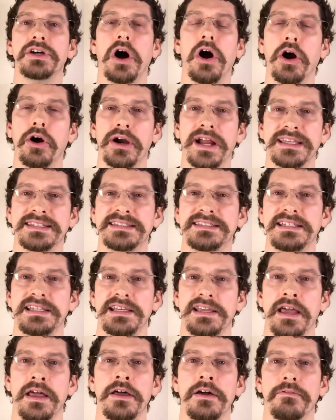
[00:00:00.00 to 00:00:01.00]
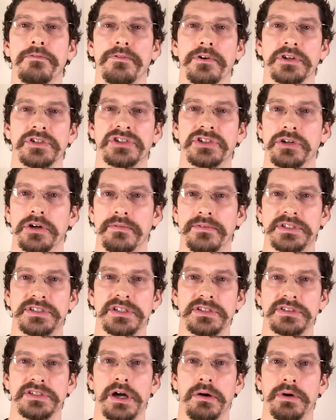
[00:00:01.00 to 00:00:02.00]
to RSC for
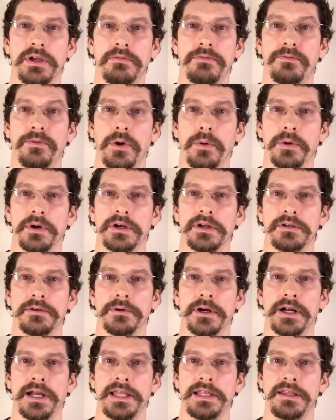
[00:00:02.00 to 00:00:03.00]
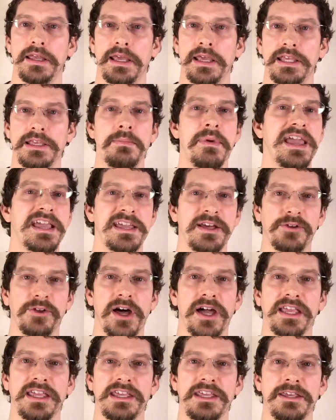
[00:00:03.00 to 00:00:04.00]
services going forward, all right? You may get
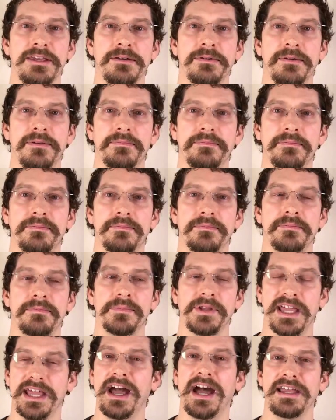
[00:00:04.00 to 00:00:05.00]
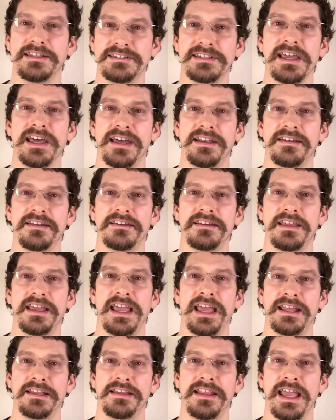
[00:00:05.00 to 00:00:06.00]
lucky, like I did,
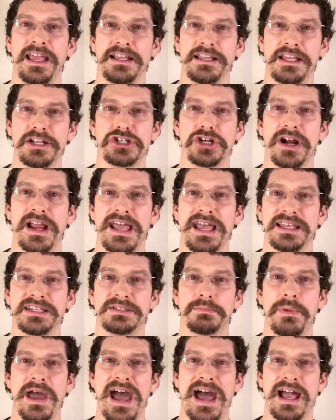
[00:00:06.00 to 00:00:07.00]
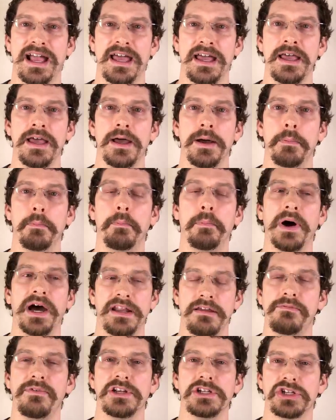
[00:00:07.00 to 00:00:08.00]
and get your hands back,
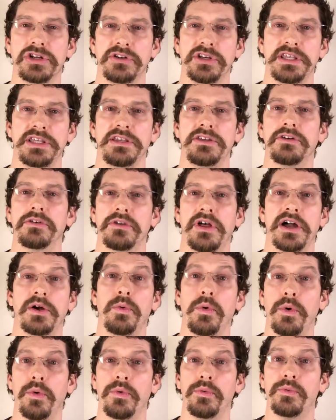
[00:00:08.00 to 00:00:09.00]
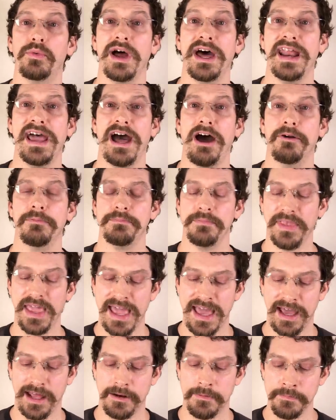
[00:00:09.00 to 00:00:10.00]
but eventually your luck will run out.
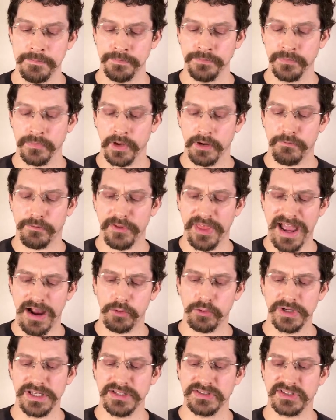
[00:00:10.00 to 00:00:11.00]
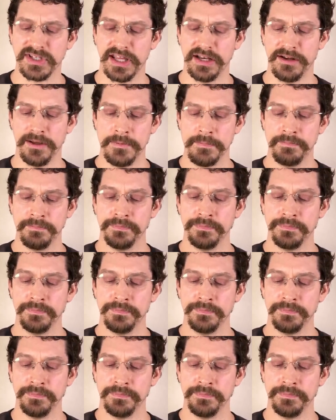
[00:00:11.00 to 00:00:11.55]
And for that reason,